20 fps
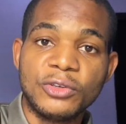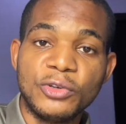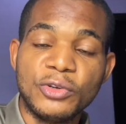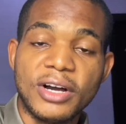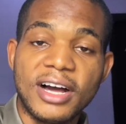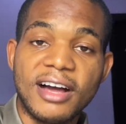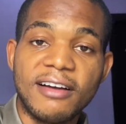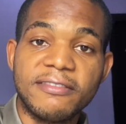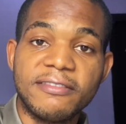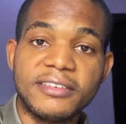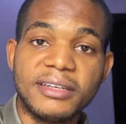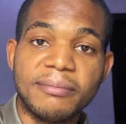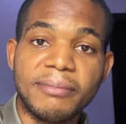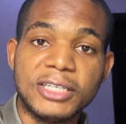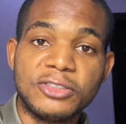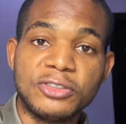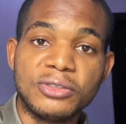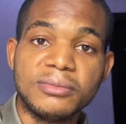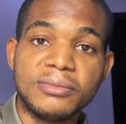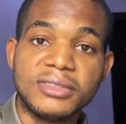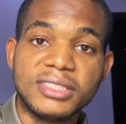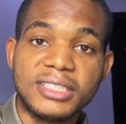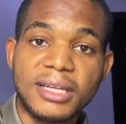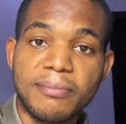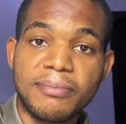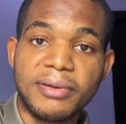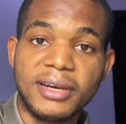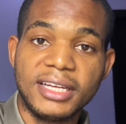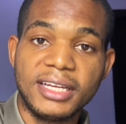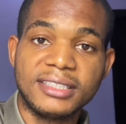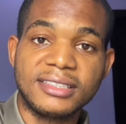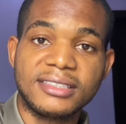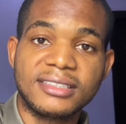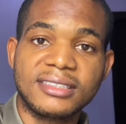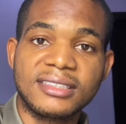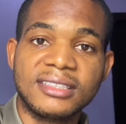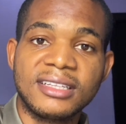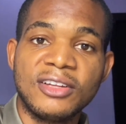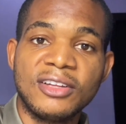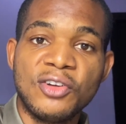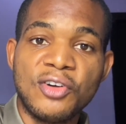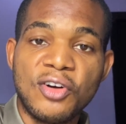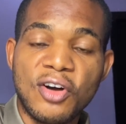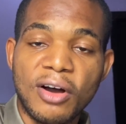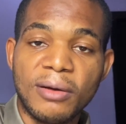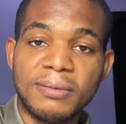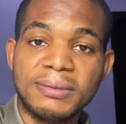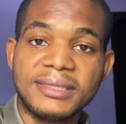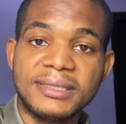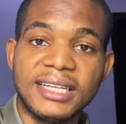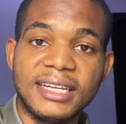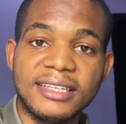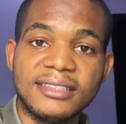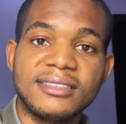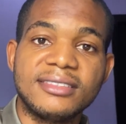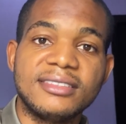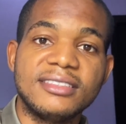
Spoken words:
you have the bathroom same place upstairs.